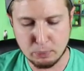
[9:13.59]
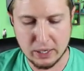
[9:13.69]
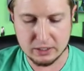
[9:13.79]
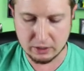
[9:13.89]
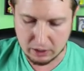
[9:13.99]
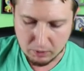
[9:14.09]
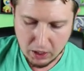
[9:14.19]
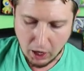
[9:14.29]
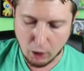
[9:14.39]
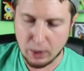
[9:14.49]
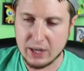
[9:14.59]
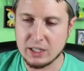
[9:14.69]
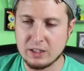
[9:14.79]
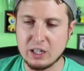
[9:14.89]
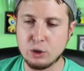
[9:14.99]
surprisingly. All right,
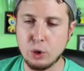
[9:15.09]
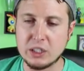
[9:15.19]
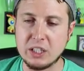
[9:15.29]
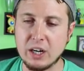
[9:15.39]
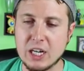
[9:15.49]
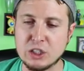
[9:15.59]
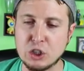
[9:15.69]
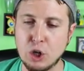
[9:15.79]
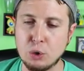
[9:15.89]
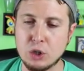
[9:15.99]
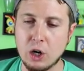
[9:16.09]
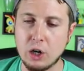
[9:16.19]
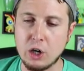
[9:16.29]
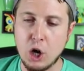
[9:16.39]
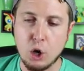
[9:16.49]
and then of course, there is the code
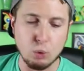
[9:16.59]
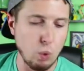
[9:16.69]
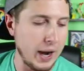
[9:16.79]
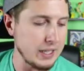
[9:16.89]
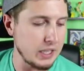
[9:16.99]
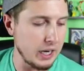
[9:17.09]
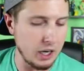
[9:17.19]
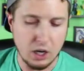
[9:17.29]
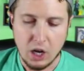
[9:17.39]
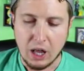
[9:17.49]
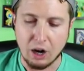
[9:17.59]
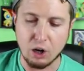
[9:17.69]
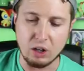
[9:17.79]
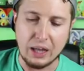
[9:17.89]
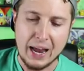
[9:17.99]
card right there.
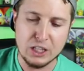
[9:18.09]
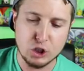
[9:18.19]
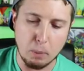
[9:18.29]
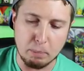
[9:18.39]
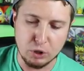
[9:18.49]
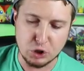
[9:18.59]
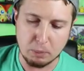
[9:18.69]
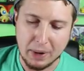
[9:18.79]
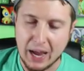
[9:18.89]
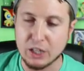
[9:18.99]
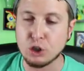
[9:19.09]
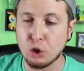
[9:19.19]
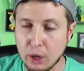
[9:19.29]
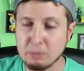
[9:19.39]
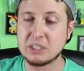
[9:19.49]
Our last booster pack,
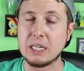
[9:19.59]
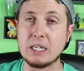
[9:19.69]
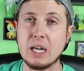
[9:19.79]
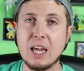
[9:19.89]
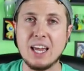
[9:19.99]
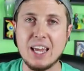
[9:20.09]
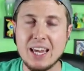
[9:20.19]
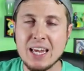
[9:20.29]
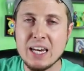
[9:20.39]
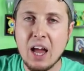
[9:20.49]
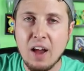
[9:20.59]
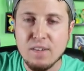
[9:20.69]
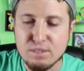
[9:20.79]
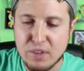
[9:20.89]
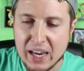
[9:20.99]
Crimson
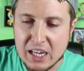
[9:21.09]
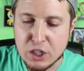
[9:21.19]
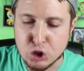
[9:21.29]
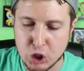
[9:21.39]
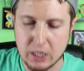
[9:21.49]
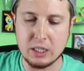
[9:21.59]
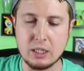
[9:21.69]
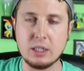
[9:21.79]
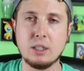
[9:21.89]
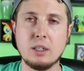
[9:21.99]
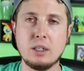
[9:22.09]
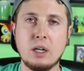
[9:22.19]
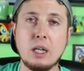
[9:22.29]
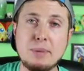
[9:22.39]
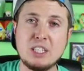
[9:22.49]
Invasion.
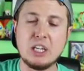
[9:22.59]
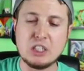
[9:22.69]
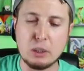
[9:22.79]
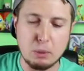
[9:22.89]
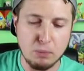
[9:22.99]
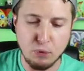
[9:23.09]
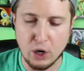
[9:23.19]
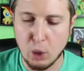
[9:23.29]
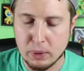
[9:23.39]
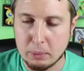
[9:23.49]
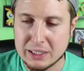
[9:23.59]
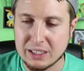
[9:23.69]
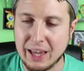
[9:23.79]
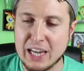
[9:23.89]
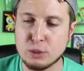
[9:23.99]
Let me tell you something before I open up this
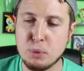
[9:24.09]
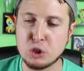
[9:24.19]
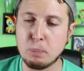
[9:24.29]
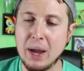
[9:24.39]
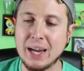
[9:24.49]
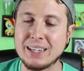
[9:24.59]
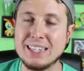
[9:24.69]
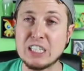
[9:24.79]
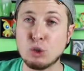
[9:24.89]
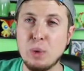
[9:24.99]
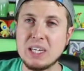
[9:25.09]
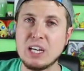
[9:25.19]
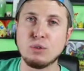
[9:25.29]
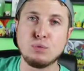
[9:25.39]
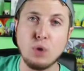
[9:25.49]
last booster pack. This
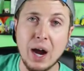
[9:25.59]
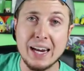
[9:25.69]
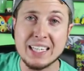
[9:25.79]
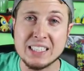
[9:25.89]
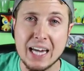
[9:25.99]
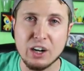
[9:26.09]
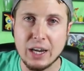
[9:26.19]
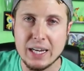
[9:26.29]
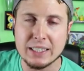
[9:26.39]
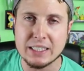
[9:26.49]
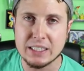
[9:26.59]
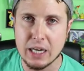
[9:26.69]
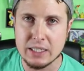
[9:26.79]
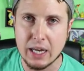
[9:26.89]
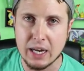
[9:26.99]
weekend, Friday, Saturday, and
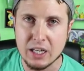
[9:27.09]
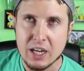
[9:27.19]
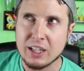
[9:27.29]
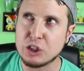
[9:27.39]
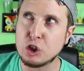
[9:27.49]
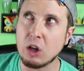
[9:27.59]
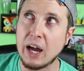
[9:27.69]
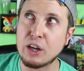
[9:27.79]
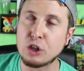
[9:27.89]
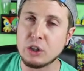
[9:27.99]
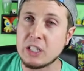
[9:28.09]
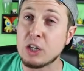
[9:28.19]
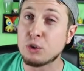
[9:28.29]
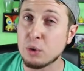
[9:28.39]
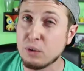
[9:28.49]
Sunday, that's July
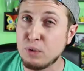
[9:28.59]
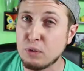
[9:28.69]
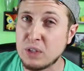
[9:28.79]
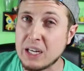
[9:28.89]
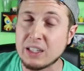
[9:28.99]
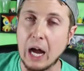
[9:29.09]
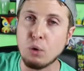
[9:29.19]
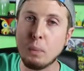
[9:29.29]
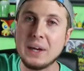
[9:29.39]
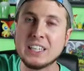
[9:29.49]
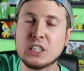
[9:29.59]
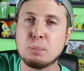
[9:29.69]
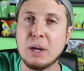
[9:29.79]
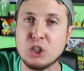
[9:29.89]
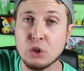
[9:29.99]
thirteenth through the fifteenth, I will be a
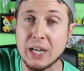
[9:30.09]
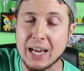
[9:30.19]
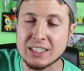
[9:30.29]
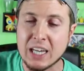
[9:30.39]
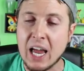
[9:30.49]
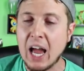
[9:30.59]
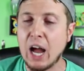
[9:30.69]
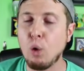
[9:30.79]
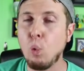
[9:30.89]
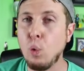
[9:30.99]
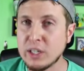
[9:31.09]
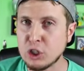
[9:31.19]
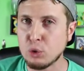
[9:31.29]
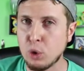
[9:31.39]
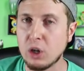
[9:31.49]
special guest at
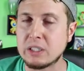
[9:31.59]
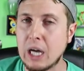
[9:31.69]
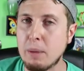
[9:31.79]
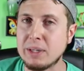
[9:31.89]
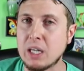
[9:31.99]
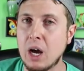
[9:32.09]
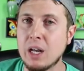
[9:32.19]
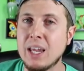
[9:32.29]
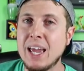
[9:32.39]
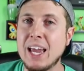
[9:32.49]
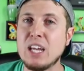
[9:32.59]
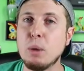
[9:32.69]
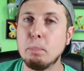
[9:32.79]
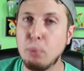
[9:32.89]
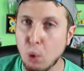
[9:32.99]
Wizard World Comic Con
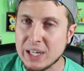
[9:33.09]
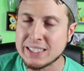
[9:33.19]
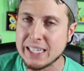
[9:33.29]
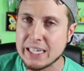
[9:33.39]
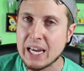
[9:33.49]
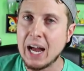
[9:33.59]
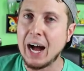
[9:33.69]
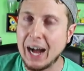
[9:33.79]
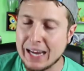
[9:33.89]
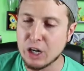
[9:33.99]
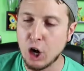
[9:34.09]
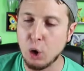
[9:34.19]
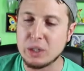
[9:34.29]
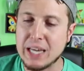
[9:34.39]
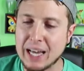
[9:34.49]
in Boise,
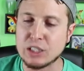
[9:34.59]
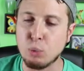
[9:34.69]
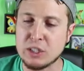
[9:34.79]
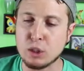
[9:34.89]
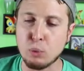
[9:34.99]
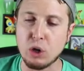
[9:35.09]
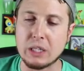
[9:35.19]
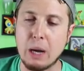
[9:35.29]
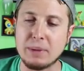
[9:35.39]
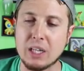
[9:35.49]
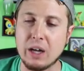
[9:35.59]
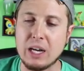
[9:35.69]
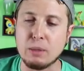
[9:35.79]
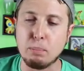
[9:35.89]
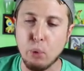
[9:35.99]
Idaho. Yes, Wizard World Comic Con
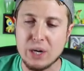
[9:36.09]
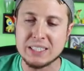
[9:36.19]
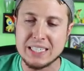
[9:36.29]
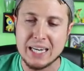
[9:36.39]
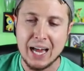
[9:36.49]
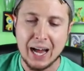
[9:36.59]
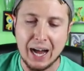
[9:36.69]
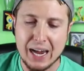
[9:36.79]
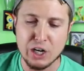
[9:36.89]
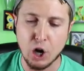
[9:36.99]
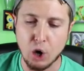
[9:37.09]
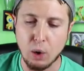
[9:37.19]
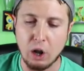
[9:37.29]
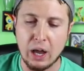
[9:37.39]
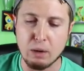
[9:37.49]
in Boise, Idaho.
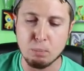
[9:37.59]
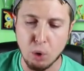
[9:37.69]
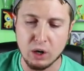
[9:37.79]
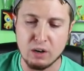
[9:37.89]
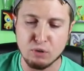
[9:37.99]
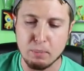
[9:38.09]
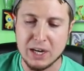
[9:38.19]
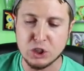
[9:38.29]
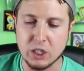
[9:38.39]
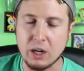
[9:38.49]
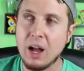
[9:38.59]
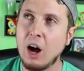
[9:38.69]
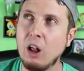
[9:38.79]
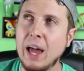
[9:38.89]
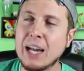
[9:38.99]
I'll have more information.
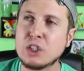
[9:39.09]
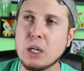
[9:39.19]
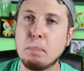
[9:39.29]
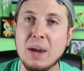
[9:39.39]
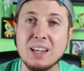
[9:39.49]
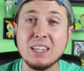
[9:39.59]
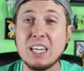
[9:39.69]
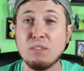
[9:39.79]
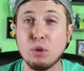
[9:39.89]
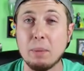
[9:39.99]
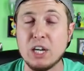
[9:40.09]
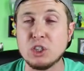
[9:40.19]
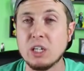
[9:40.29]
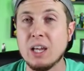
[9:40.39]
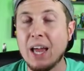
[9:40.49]
I'll actually pin the
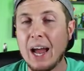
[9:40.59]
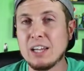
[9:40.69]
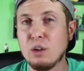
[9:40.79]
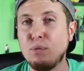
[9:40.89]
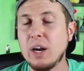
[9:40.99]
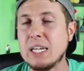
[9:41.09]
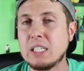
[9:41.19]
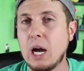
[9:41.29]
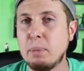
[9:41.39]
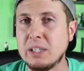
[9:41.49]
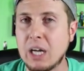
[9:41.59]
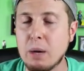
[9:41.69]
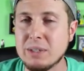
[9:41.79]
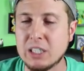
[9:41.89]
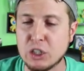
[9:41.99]
information at the very top of the
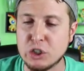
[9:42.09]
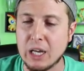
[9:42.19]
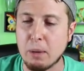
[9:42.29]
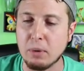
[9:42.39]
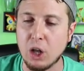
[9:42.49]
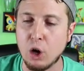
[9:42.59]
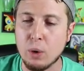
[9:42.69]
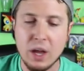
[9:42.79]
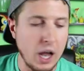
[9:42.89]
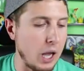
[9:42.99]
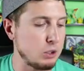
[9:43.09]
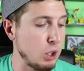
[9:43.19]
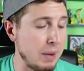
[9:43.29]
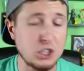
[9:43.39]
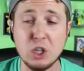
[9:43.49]
comment section down below. Uh,
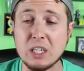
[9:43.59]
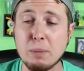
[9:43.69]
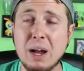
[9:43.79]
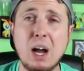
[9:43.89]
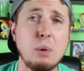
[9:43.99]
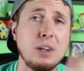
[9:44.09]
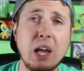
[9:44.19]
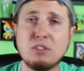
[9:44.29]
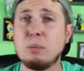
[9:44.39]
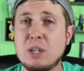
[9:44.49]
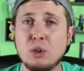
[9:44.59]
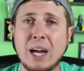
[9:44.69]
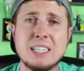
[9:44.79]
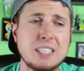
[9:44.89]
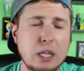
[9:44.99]
so make sure you come out. I would love to meet you
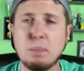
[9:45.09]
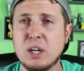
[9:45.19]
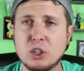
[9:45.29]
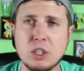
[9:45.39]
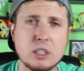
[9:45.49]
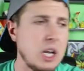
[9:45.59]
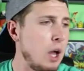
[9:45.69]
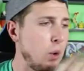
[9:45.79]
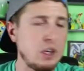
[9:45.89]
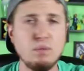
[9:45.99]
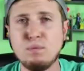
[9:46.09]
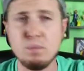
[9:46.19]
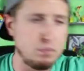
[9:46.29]
guys. Take pictures. We can